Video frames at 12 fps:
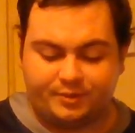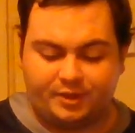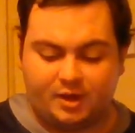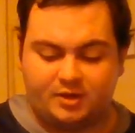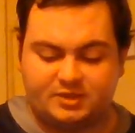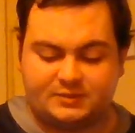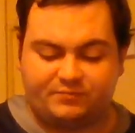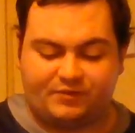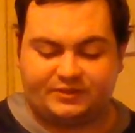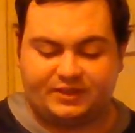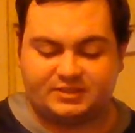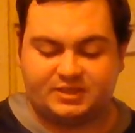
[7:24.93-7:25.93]
there's some
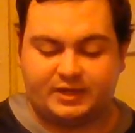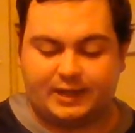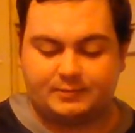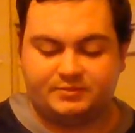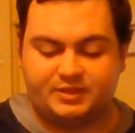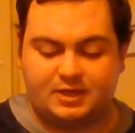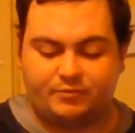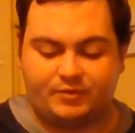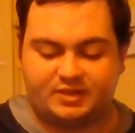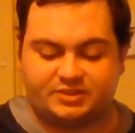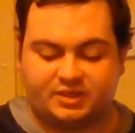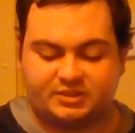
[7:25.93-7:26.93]
fantastic games there in
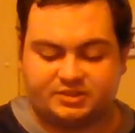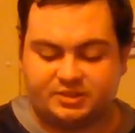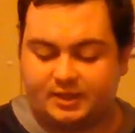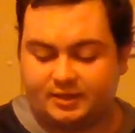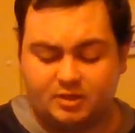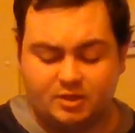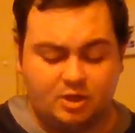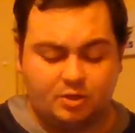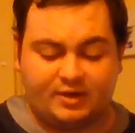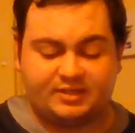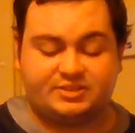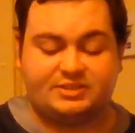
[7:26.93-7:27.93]
round 16.
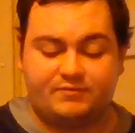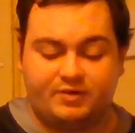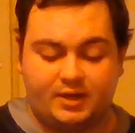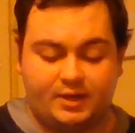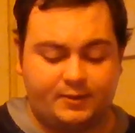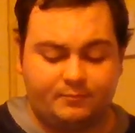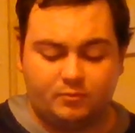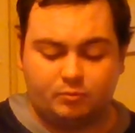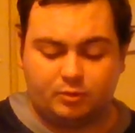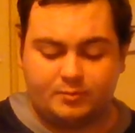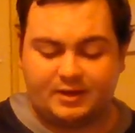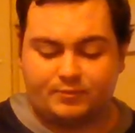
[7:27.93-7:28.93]
Round 17,
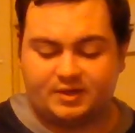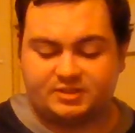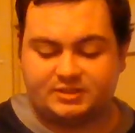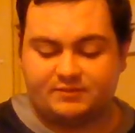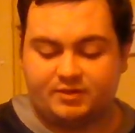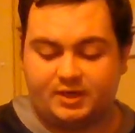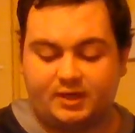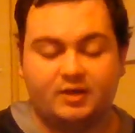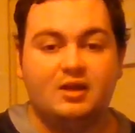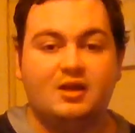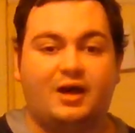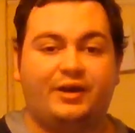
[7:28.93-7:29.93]
what do we get round 17?
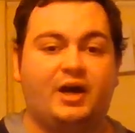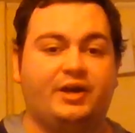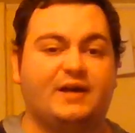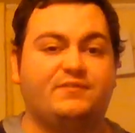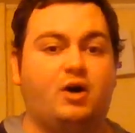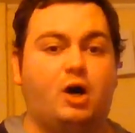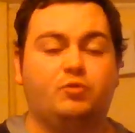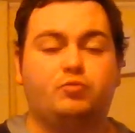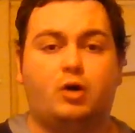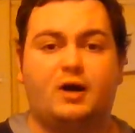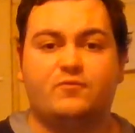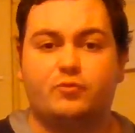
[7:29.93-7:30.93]
Another old
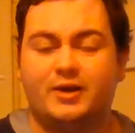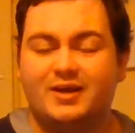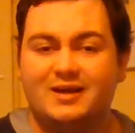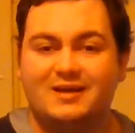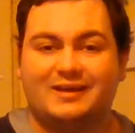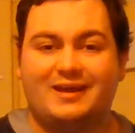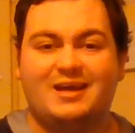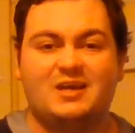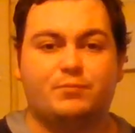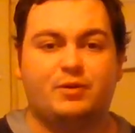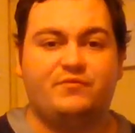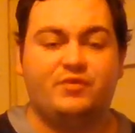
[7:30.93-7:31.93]
rivalry,
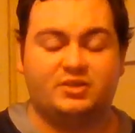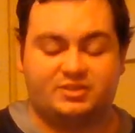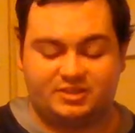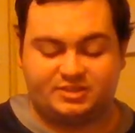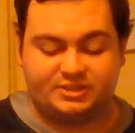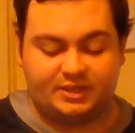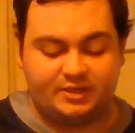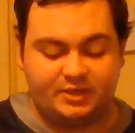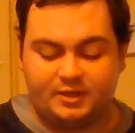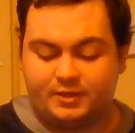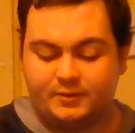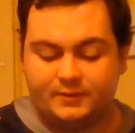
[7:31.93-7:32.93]
Canterbury versus
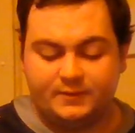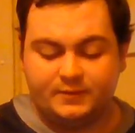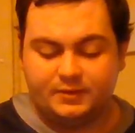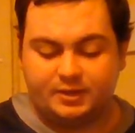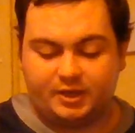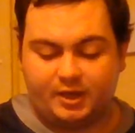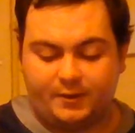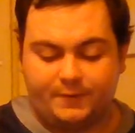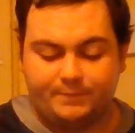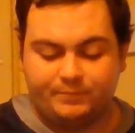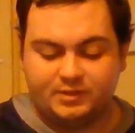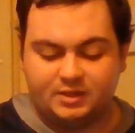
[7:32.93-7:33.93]
Sydney. You
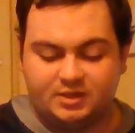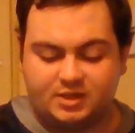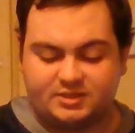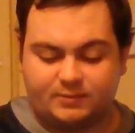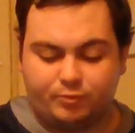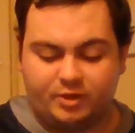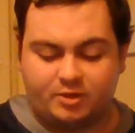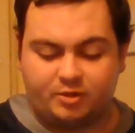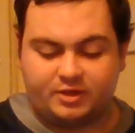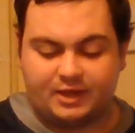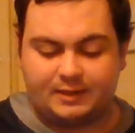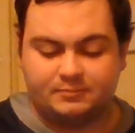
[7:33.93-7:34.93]
know, there's some really
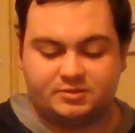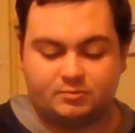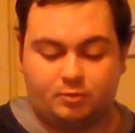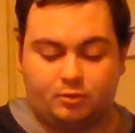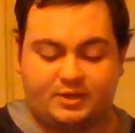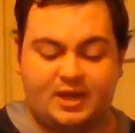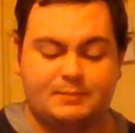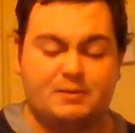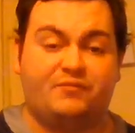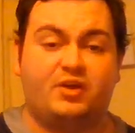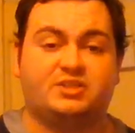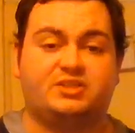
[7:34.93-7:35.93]
good games. Well,
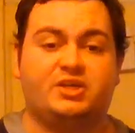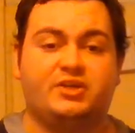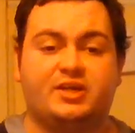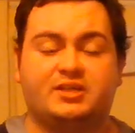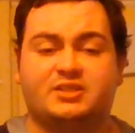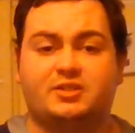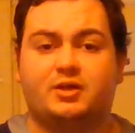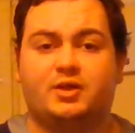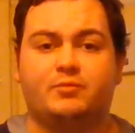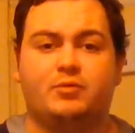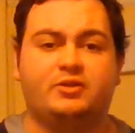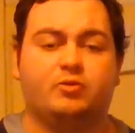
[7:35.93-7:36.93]
Canterbury versus Sydney is in
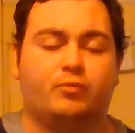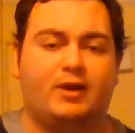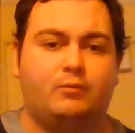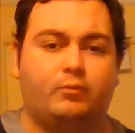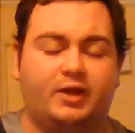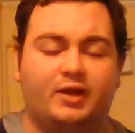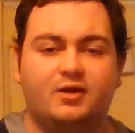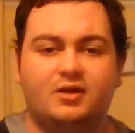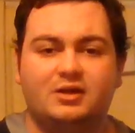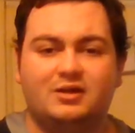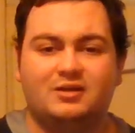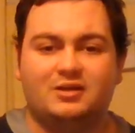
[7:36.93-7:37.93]
the round where
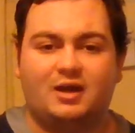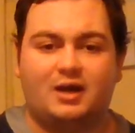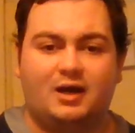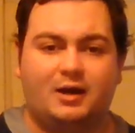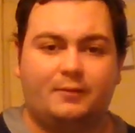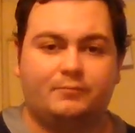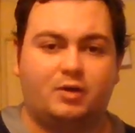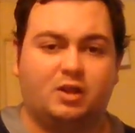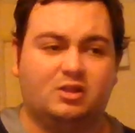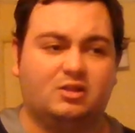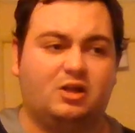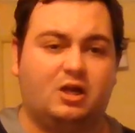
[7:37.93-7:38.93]
a
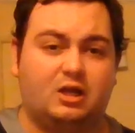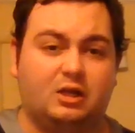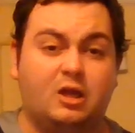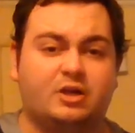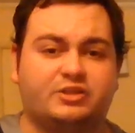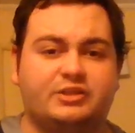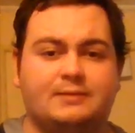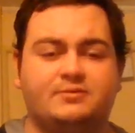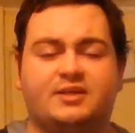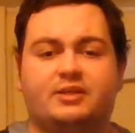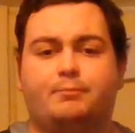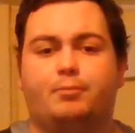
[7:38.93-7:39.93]
lot of teams
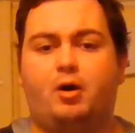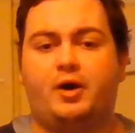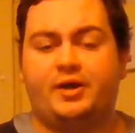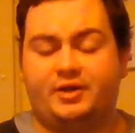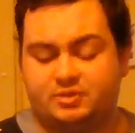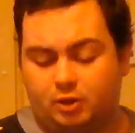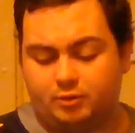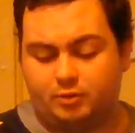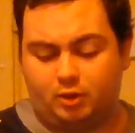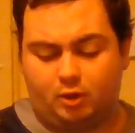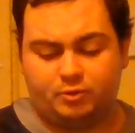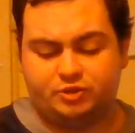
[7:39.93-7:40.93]
get the bye and it's
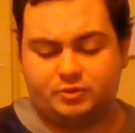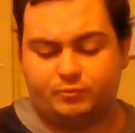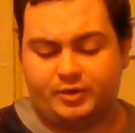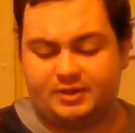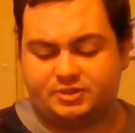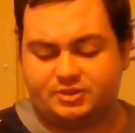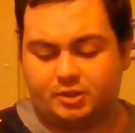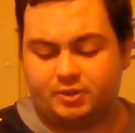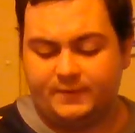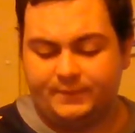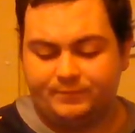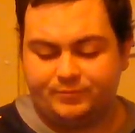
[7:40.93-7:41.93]
origin round,
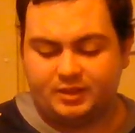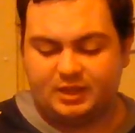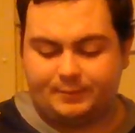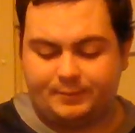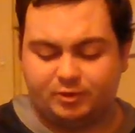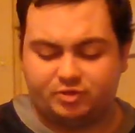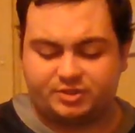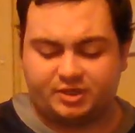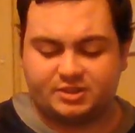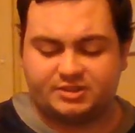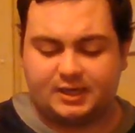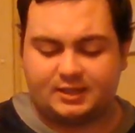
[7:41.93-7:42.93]
so that'll be interesting
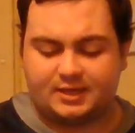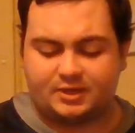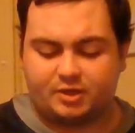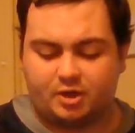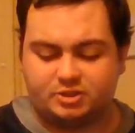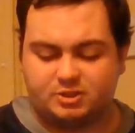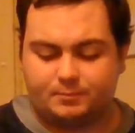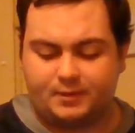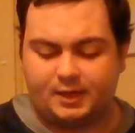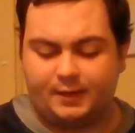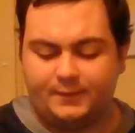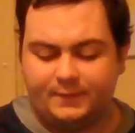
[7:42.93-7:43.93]
to see how that goes
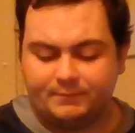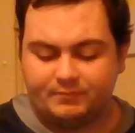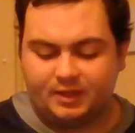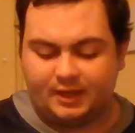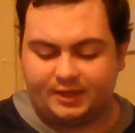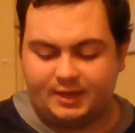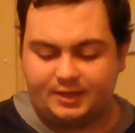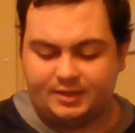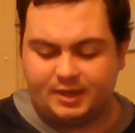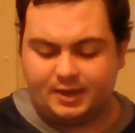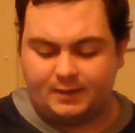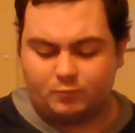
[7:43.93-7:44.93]
about. And then
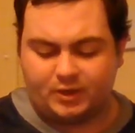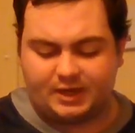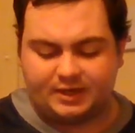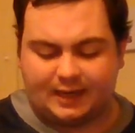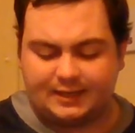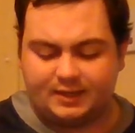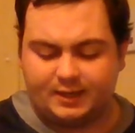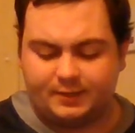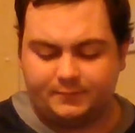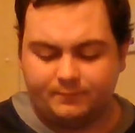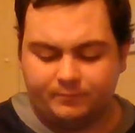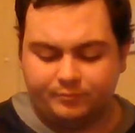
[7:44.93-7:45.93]
round
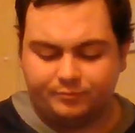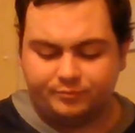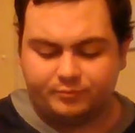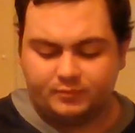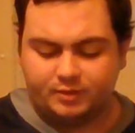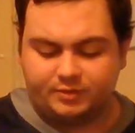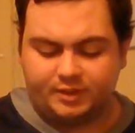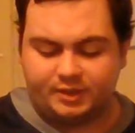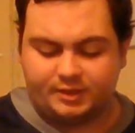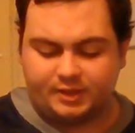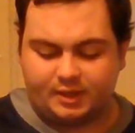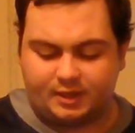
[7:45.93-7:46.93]
18,
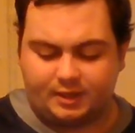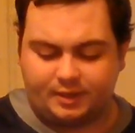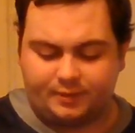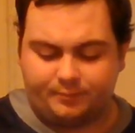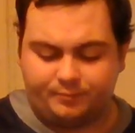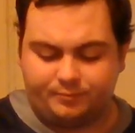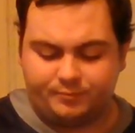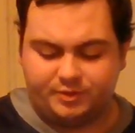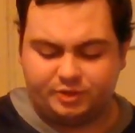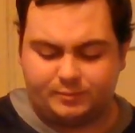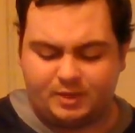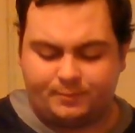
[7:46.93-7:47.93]

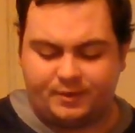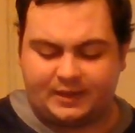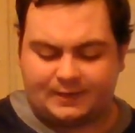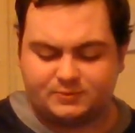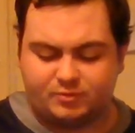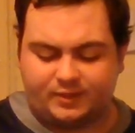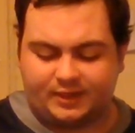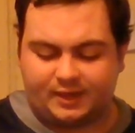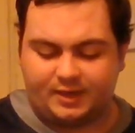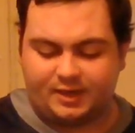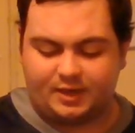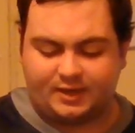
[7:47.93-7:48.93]
not many big games around
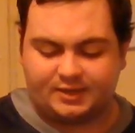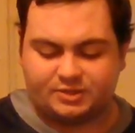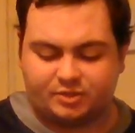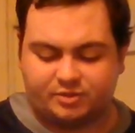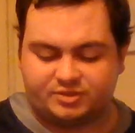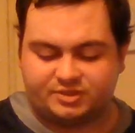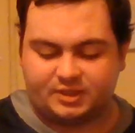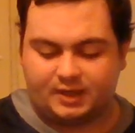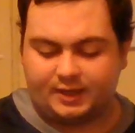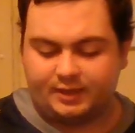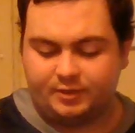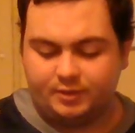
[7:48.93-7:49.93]
18. I guess you could
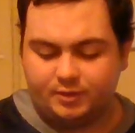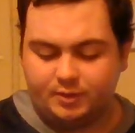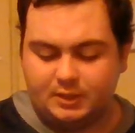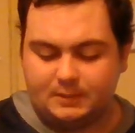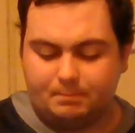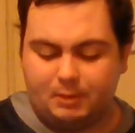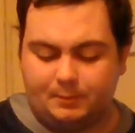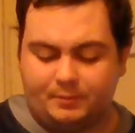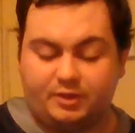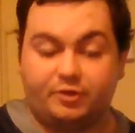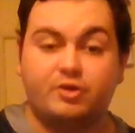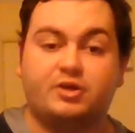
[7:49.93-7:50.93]
say
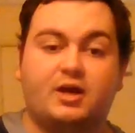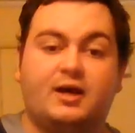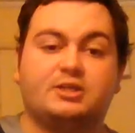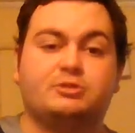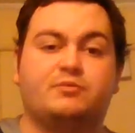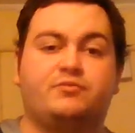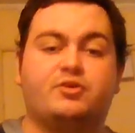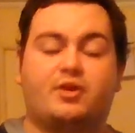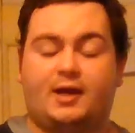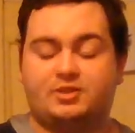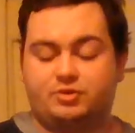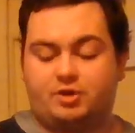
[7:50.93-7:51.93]
Melbourne and Newcastle. If
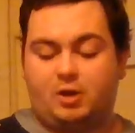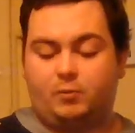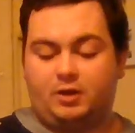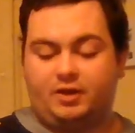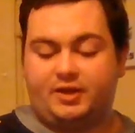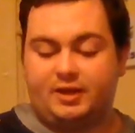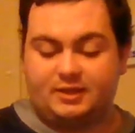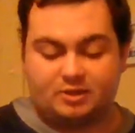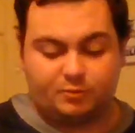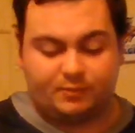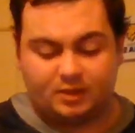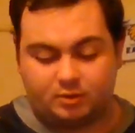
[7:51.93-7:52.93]
Newcastle go well again,
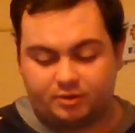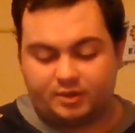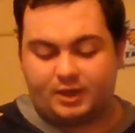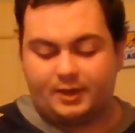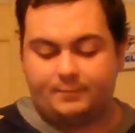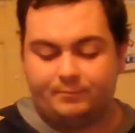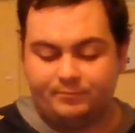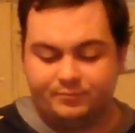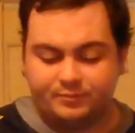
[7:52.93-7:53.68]
that could be a good game.